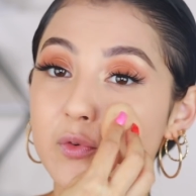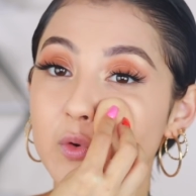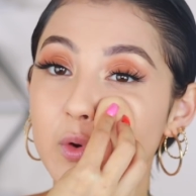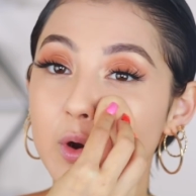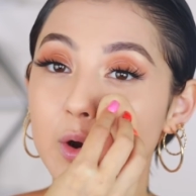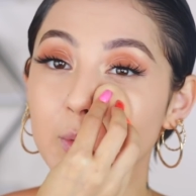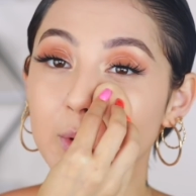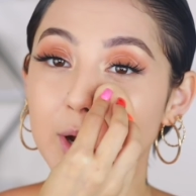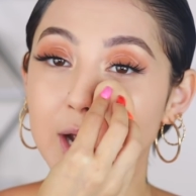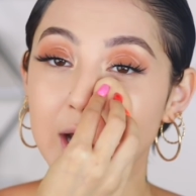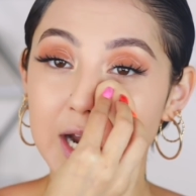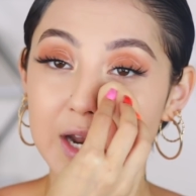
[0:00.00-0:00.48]

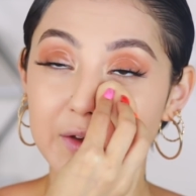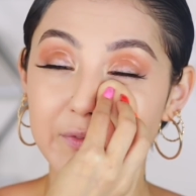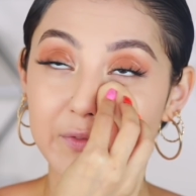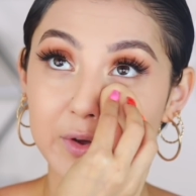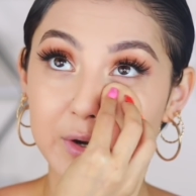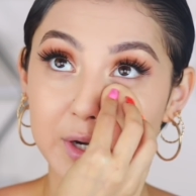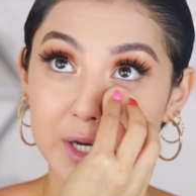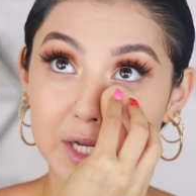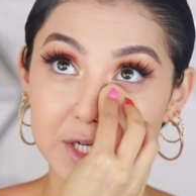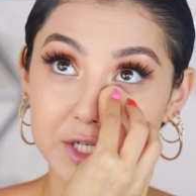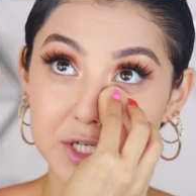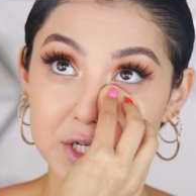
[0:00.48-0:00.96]
for, what kind of
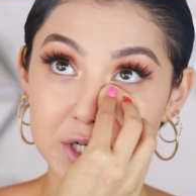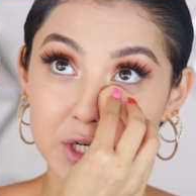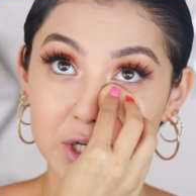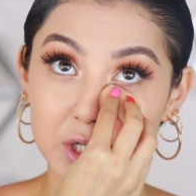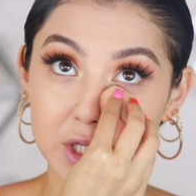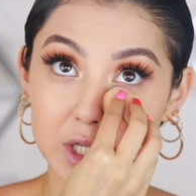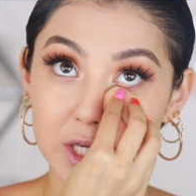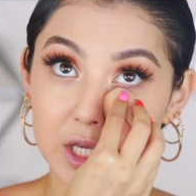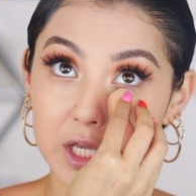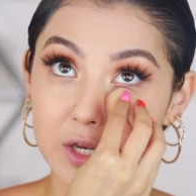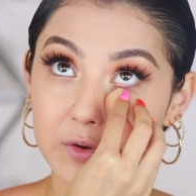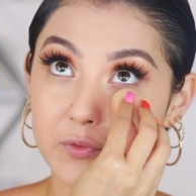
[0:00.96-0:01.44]
foundation
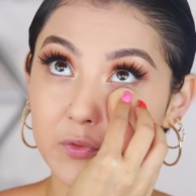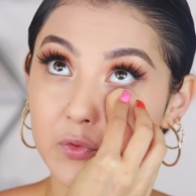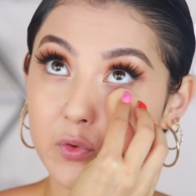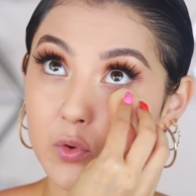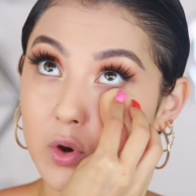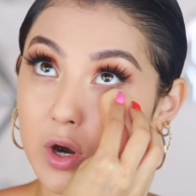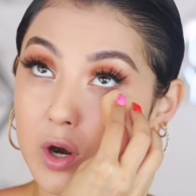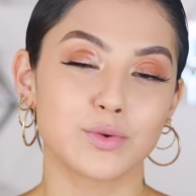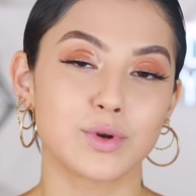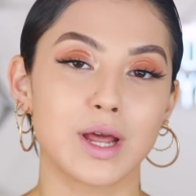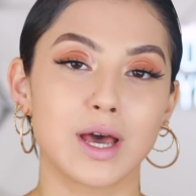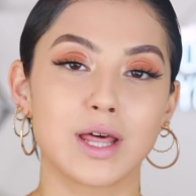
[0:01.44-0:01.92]
you're looking
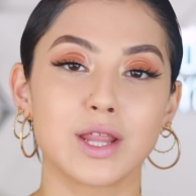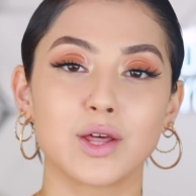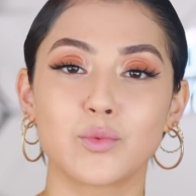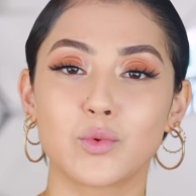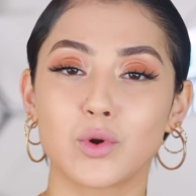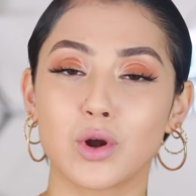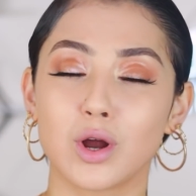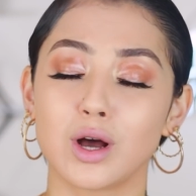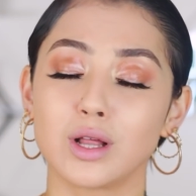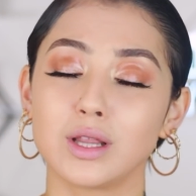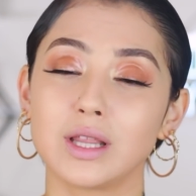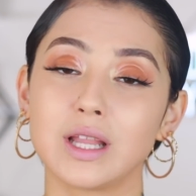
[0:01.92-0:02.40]
for. Now
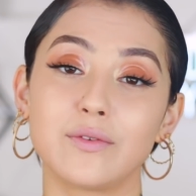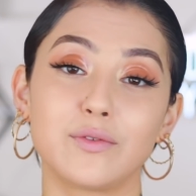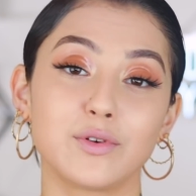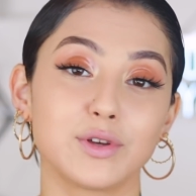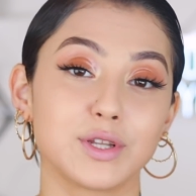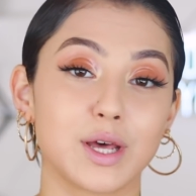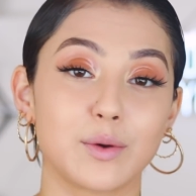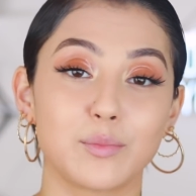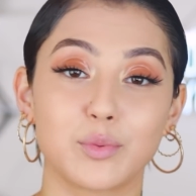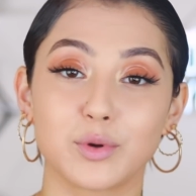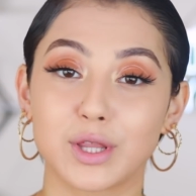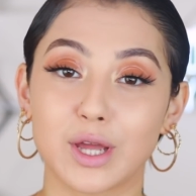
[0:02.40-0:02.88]
that we're all
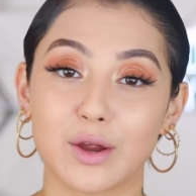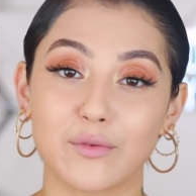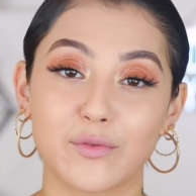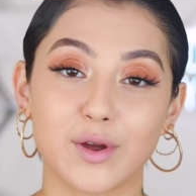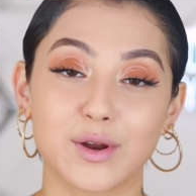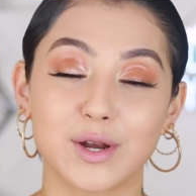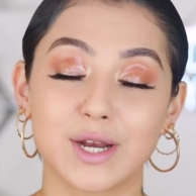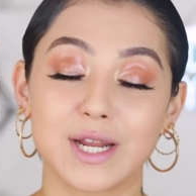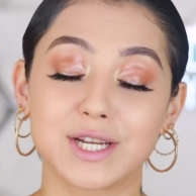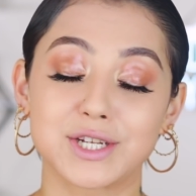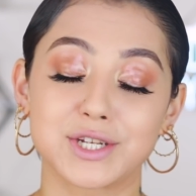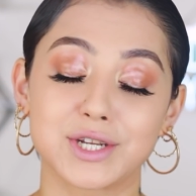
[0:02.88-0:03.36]
leveled up with our
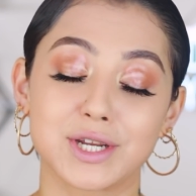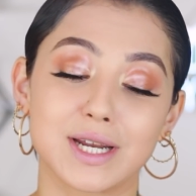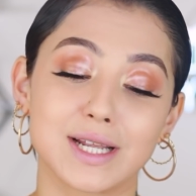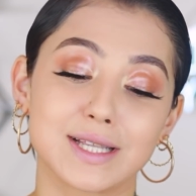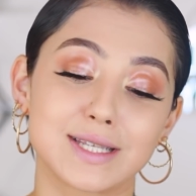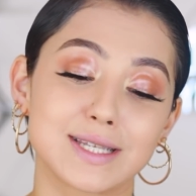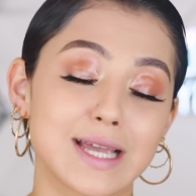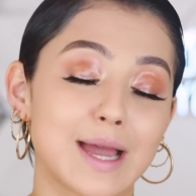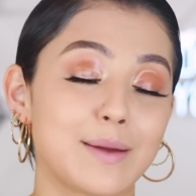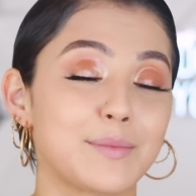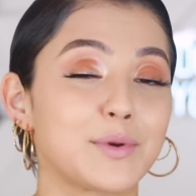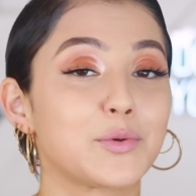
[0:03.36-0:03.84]
foundation,
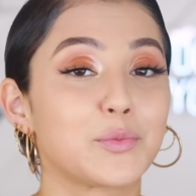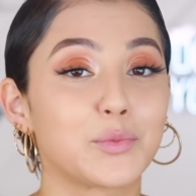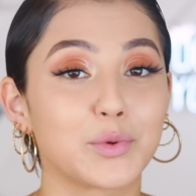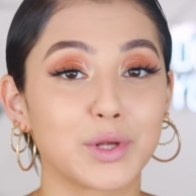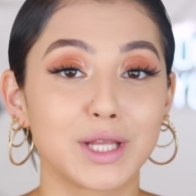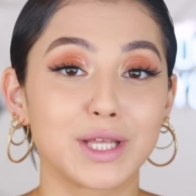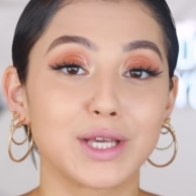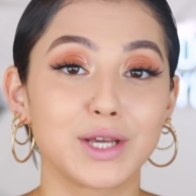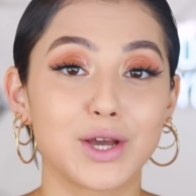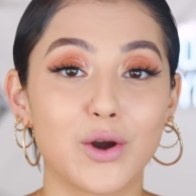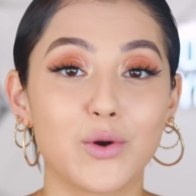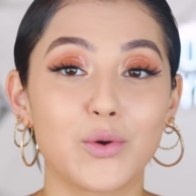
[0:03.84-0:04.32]
it's time to
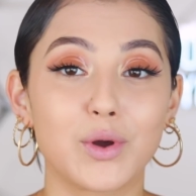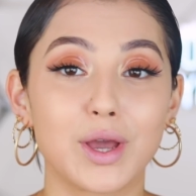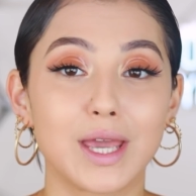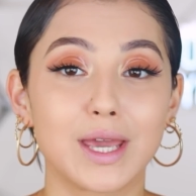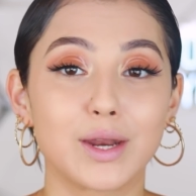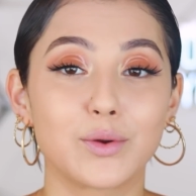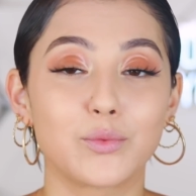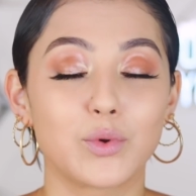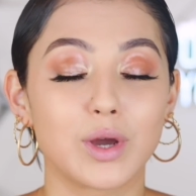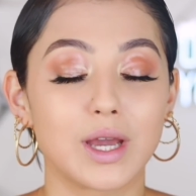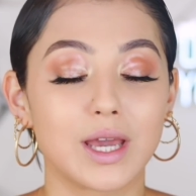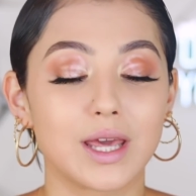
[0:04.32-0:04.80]
really go
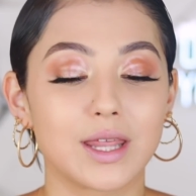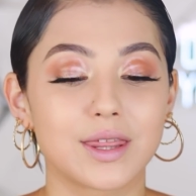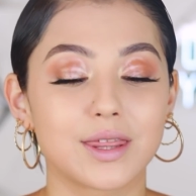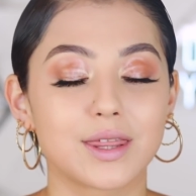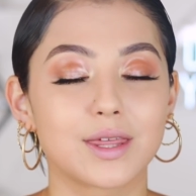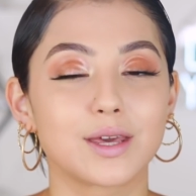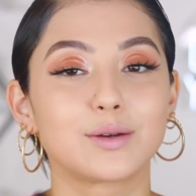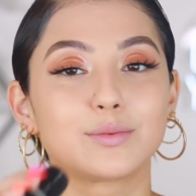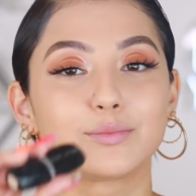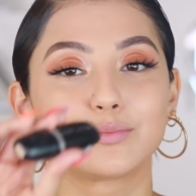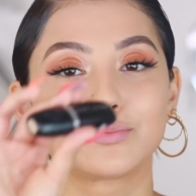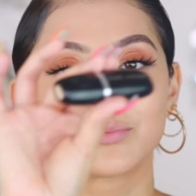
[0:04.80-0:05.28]
in with
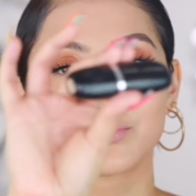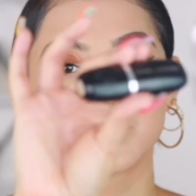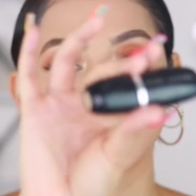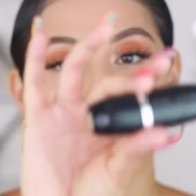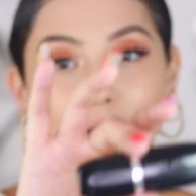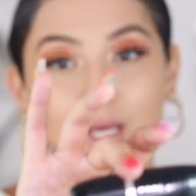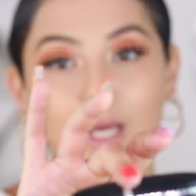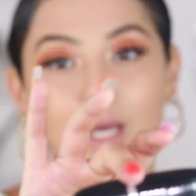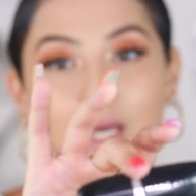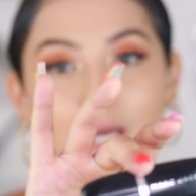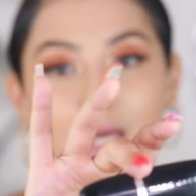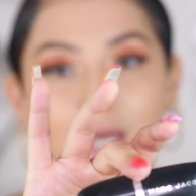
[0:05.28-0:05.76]

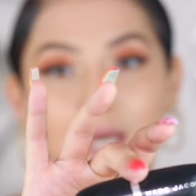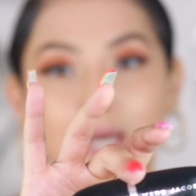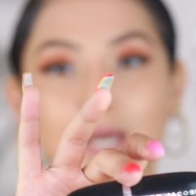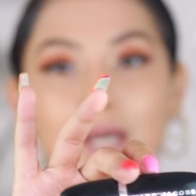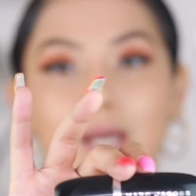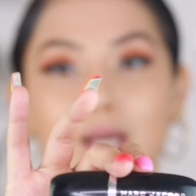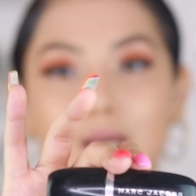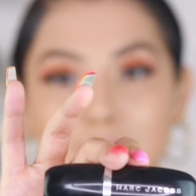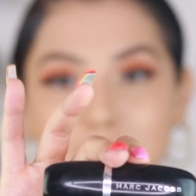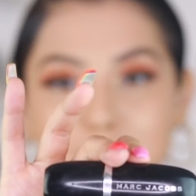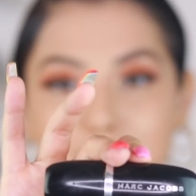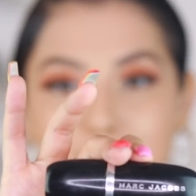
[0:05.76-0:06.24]

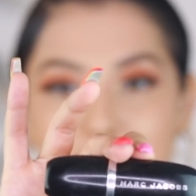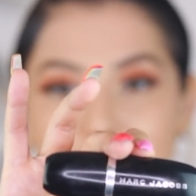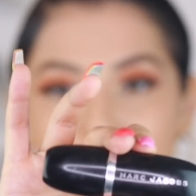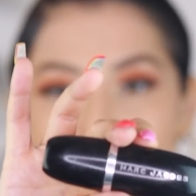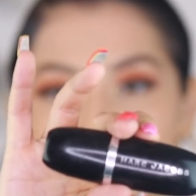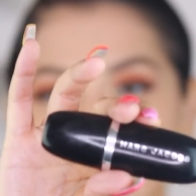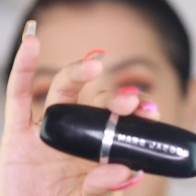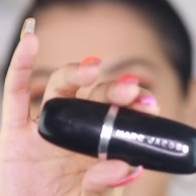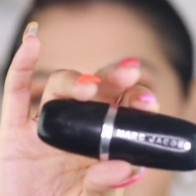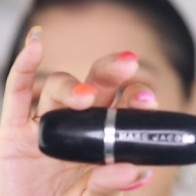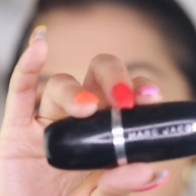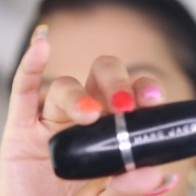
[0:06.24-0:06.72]

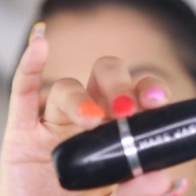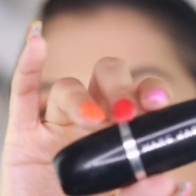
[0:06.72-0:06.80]
concealer.